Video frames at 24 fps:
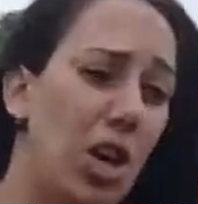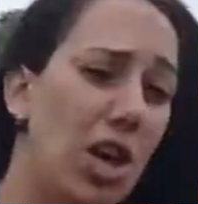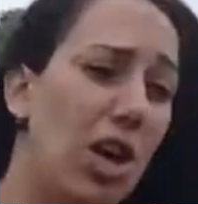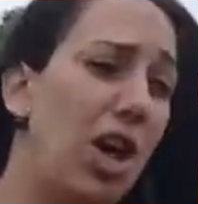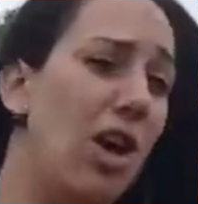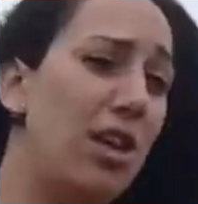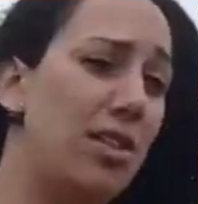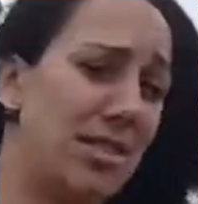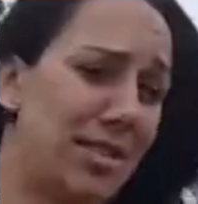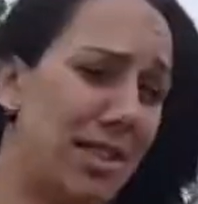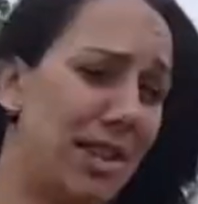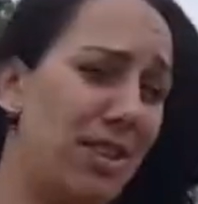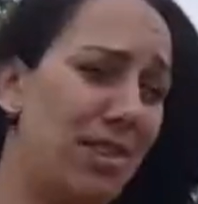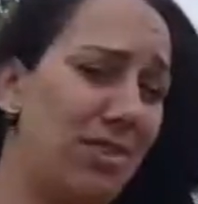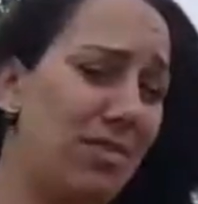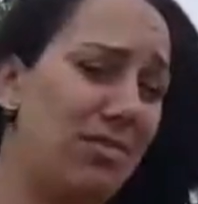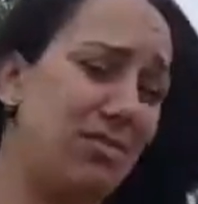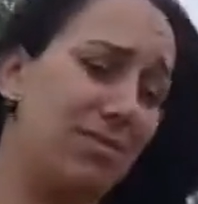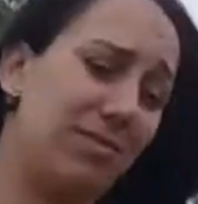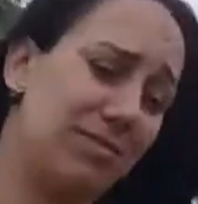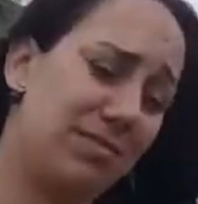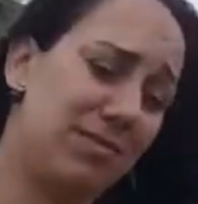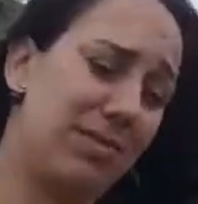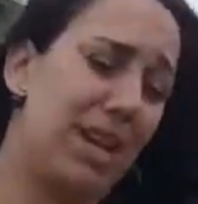also,
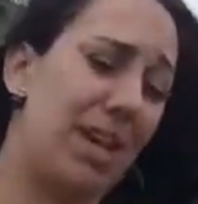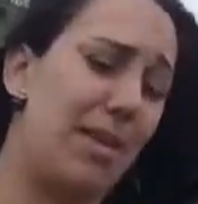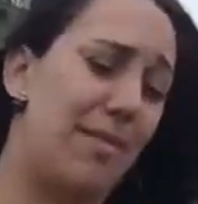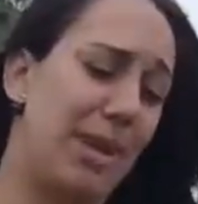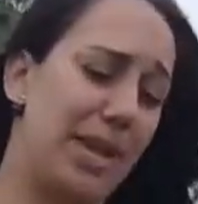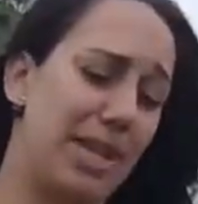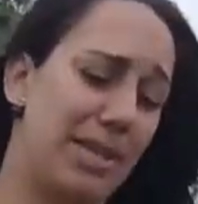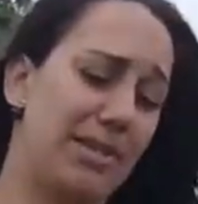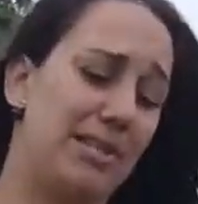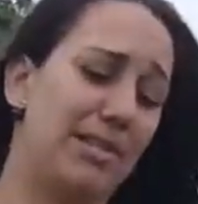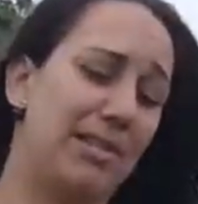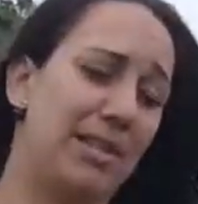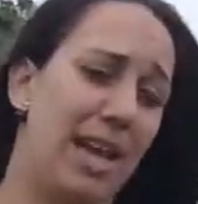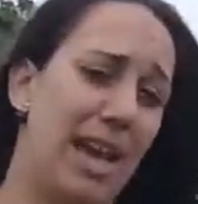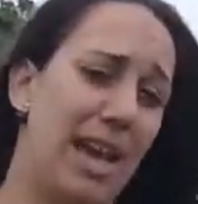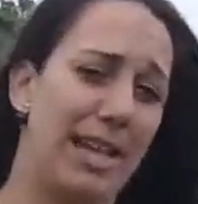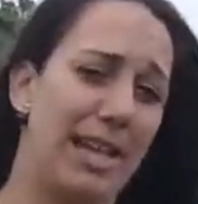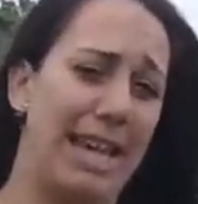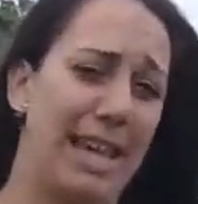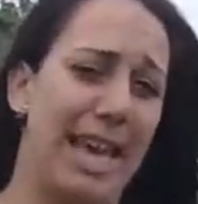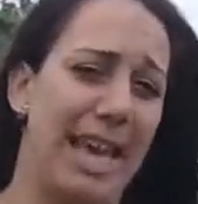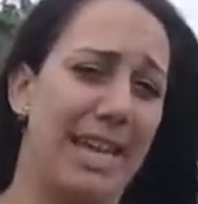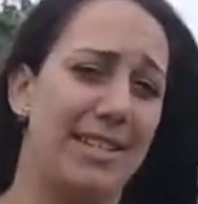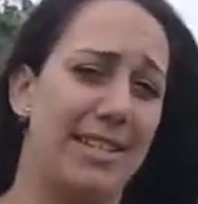I mean,
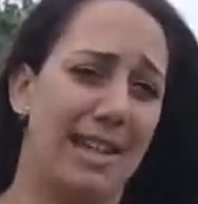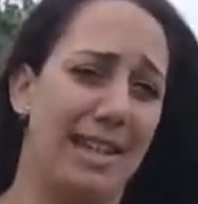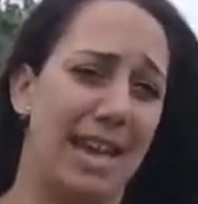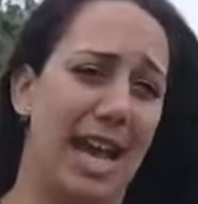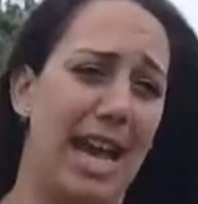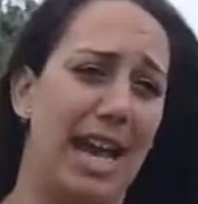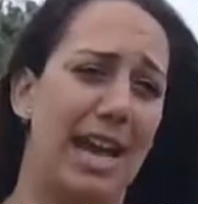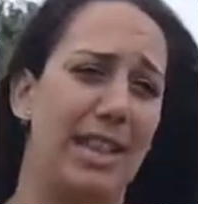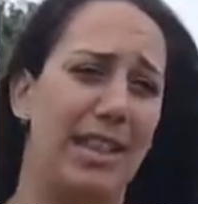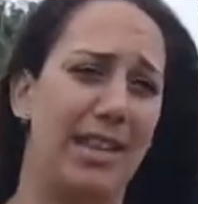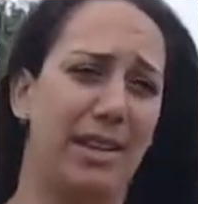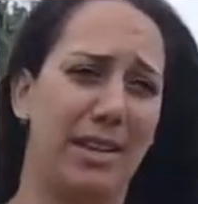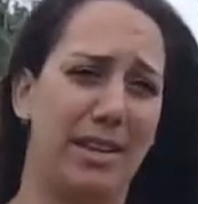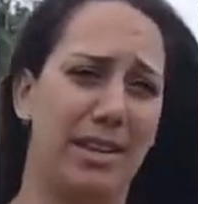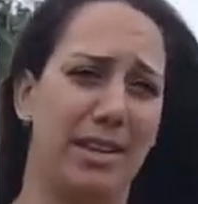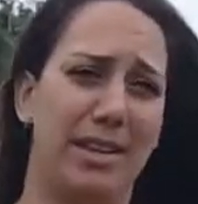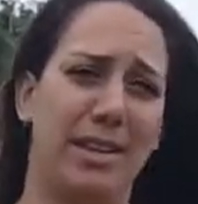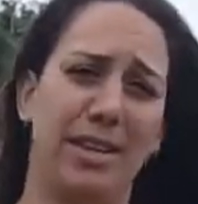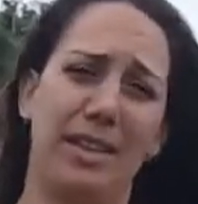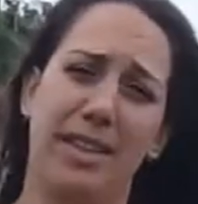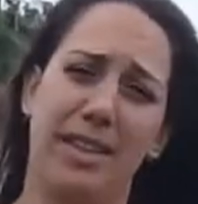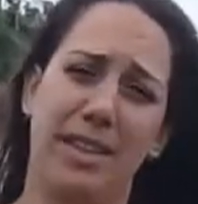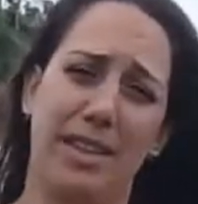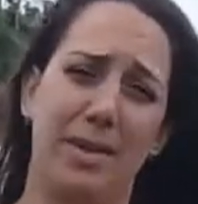I can't deny
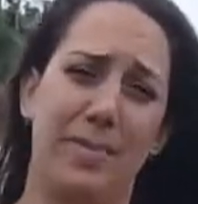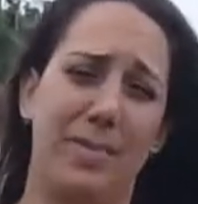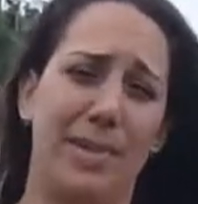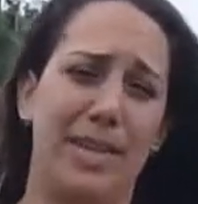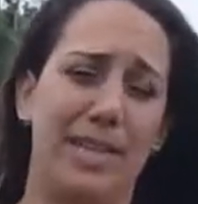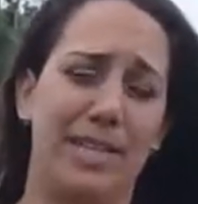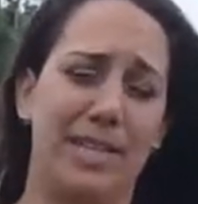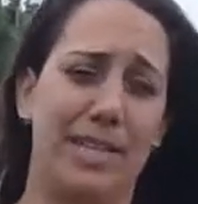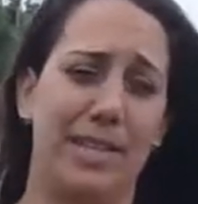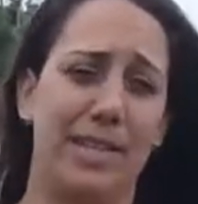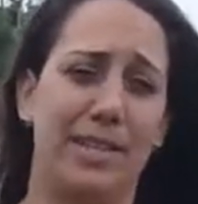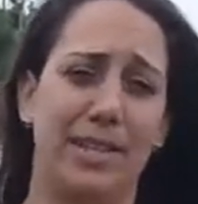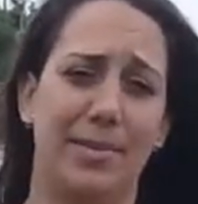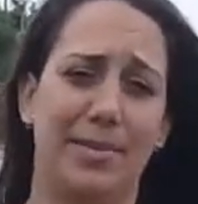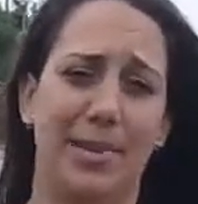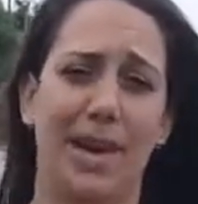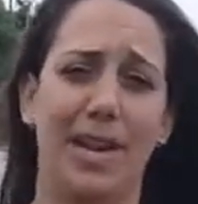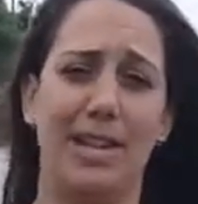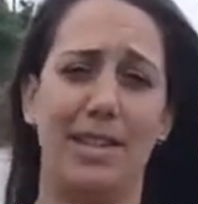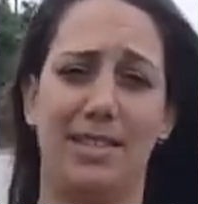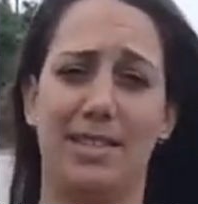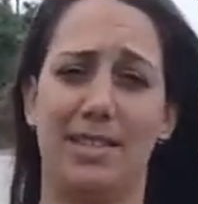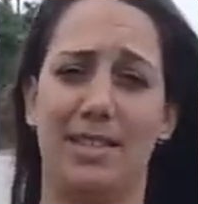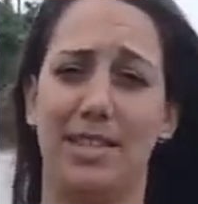the pizza and the
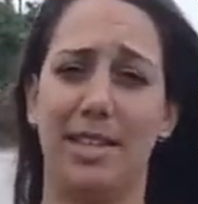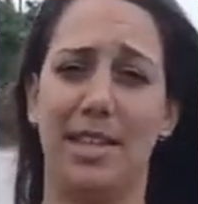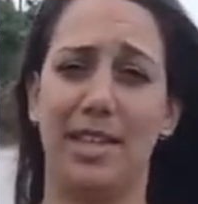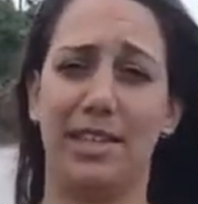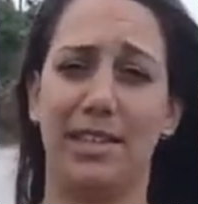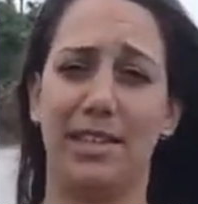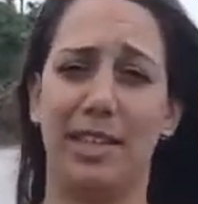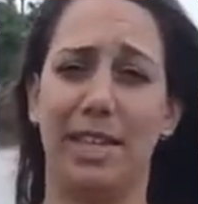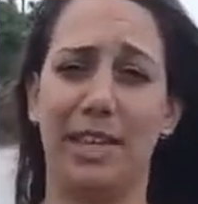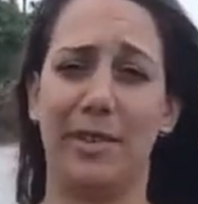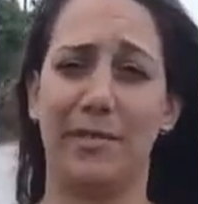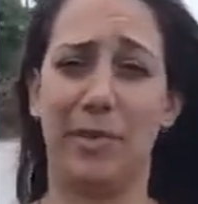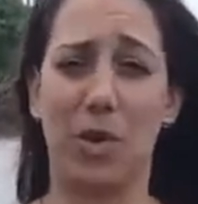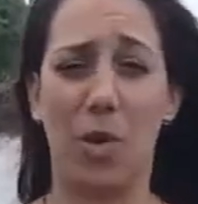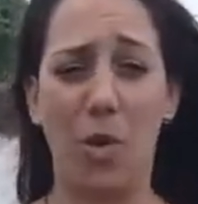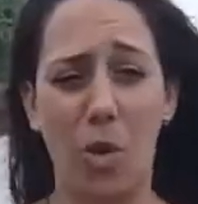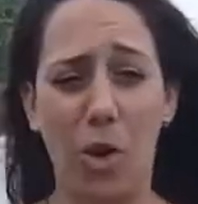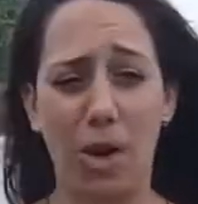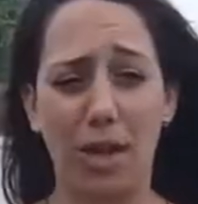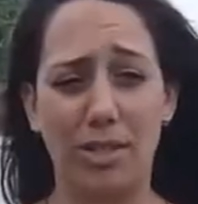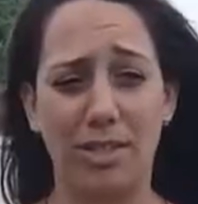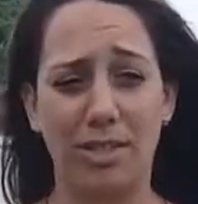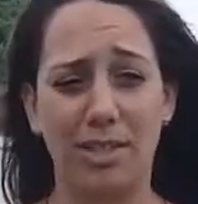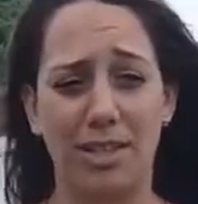pasta of Italy, of
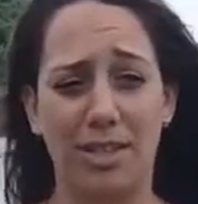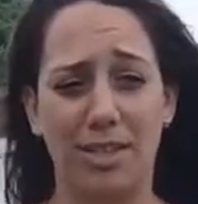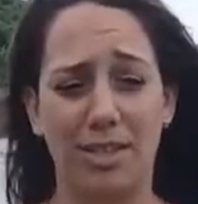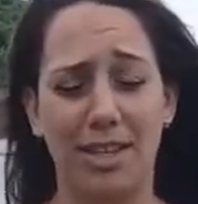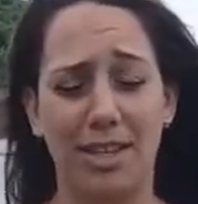course.